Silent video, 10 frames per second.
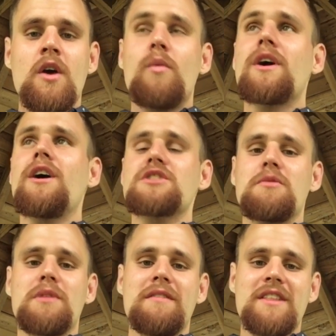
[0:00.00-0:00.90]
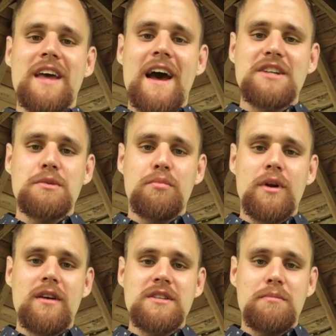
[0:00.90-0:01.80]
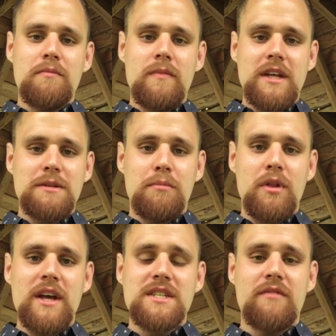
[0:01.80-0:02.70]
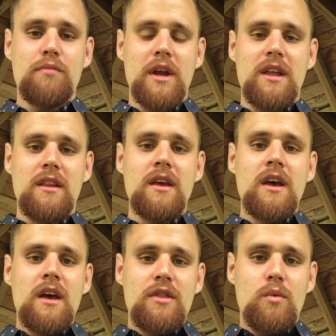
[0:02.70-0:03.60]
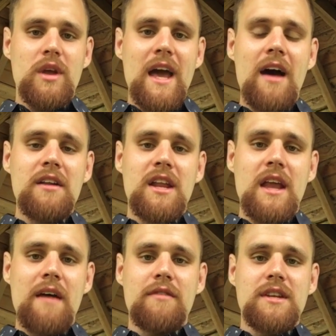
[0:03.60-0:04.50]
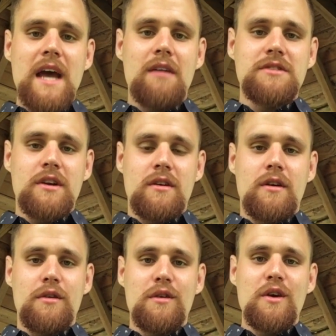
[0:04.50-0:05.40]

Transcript: We also believe that the House of Prayer is a place of bringing the reality in heaven down to earth,